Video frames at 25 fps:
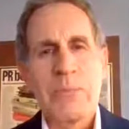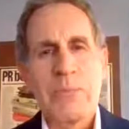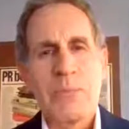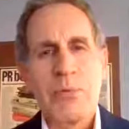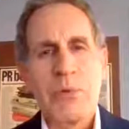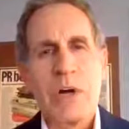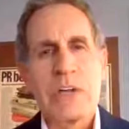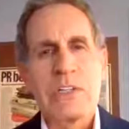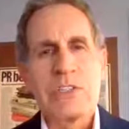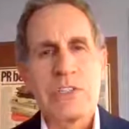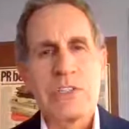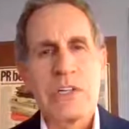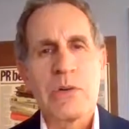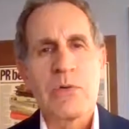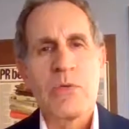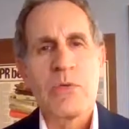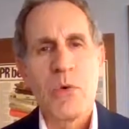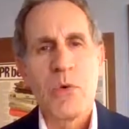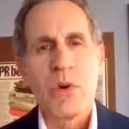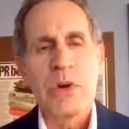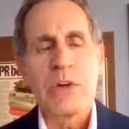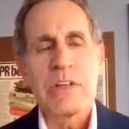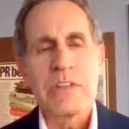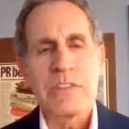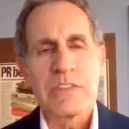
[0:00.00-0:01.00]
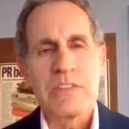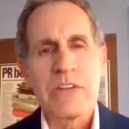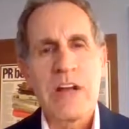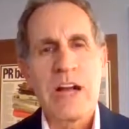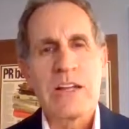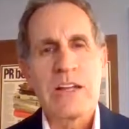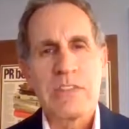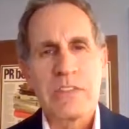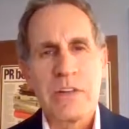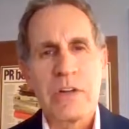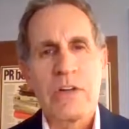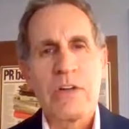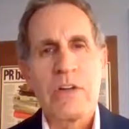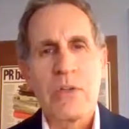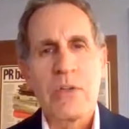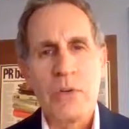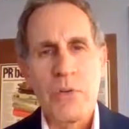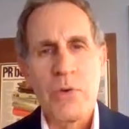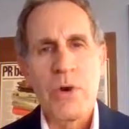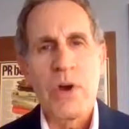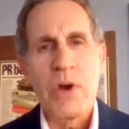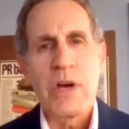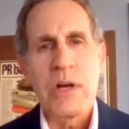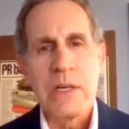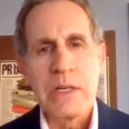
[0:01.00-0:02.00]
brushing warning signs under the
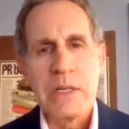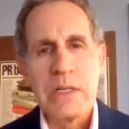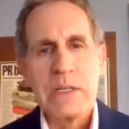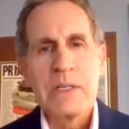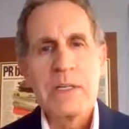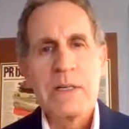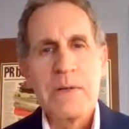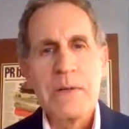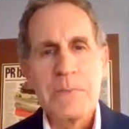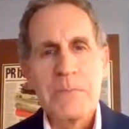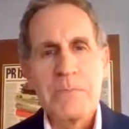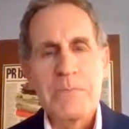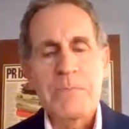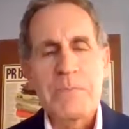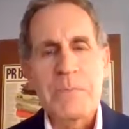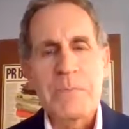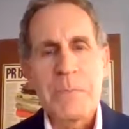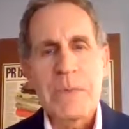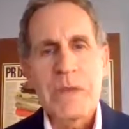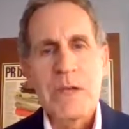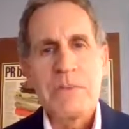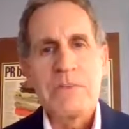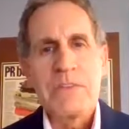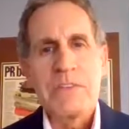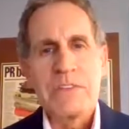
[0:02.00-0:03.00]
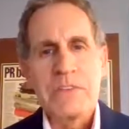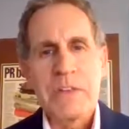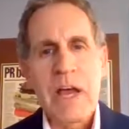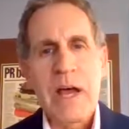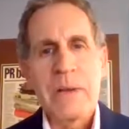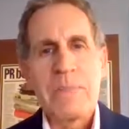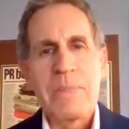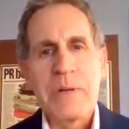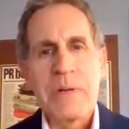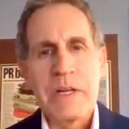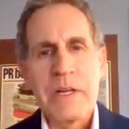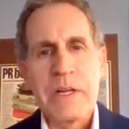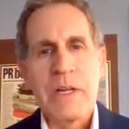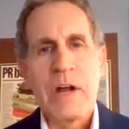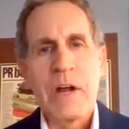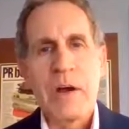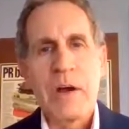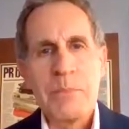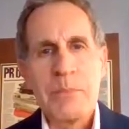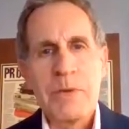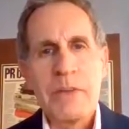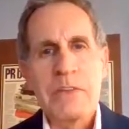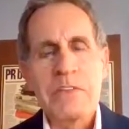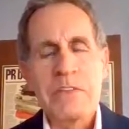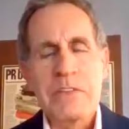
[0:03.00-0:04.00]
rug if it's happening in our
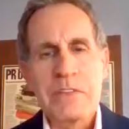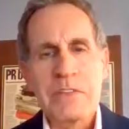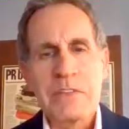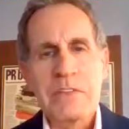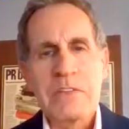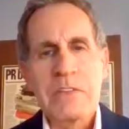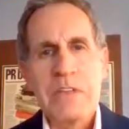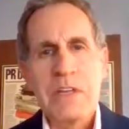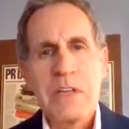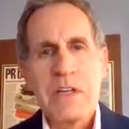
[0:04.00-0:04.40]
business.